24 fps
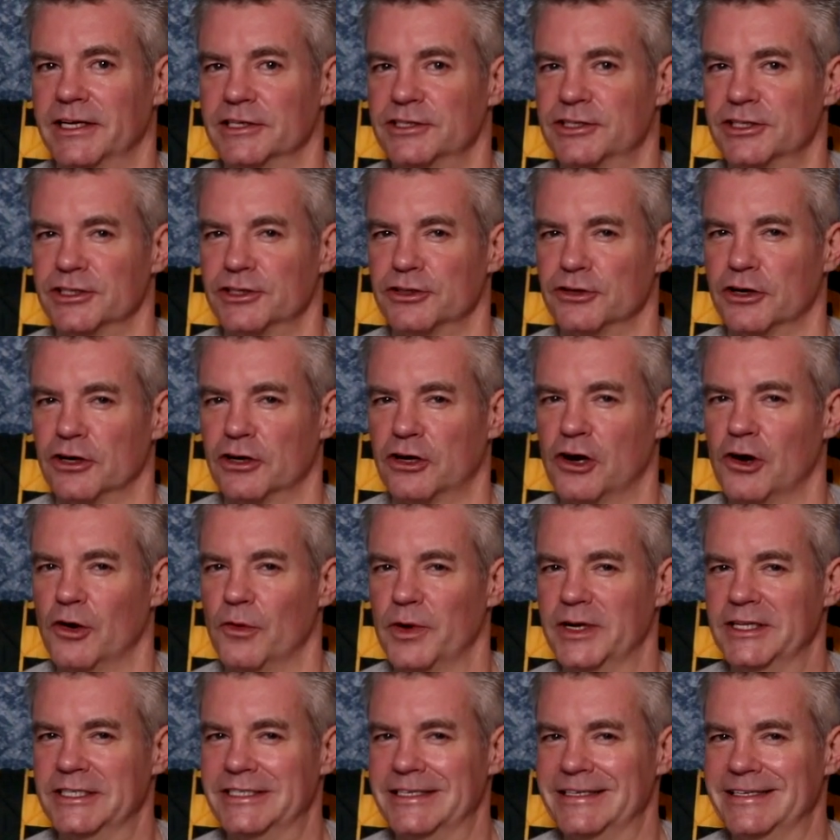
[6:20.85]
it's just sort of
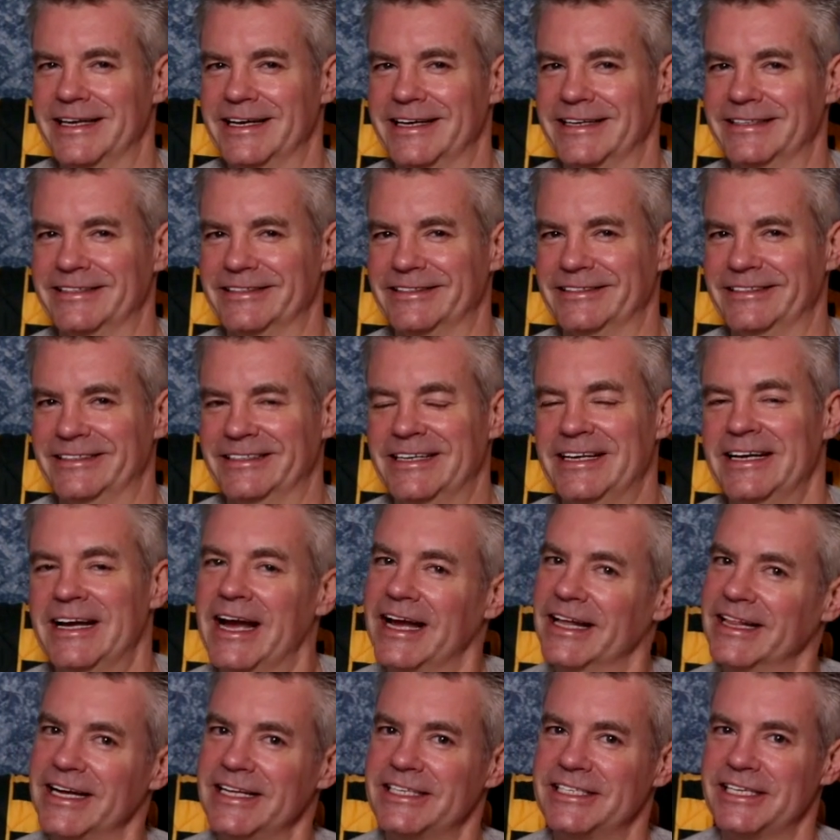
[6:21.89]
coincidental,
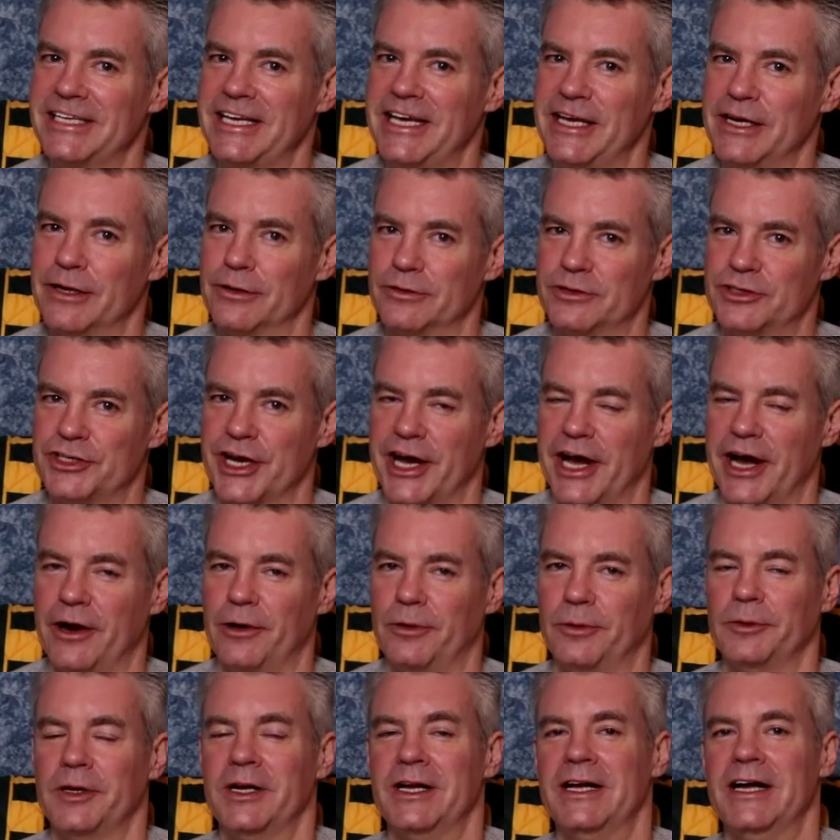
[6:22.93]
and that's Keto
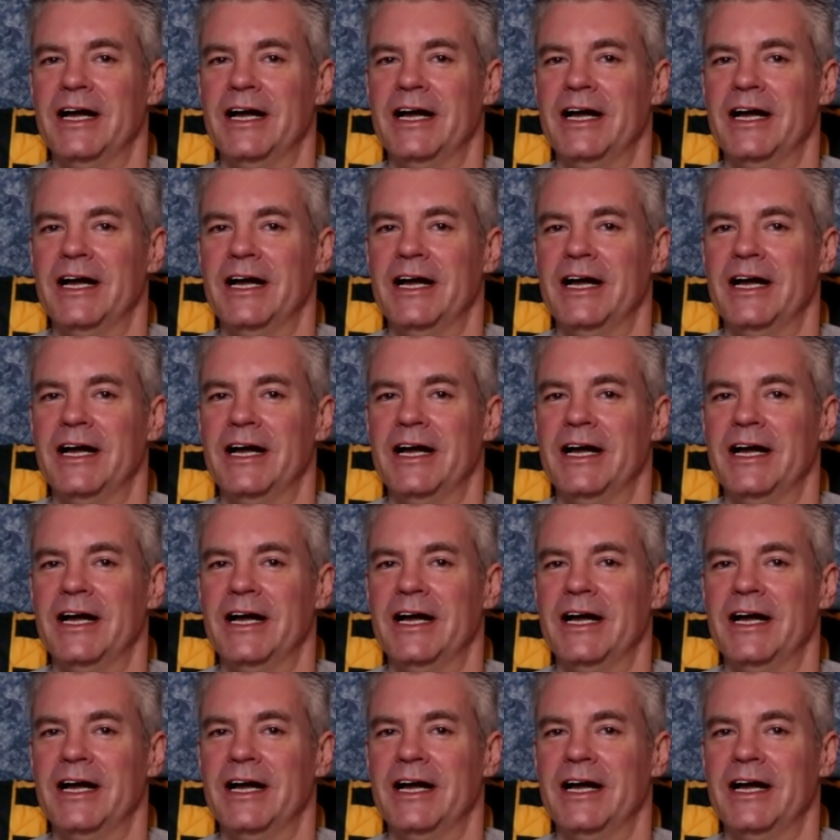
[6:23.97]
Chow.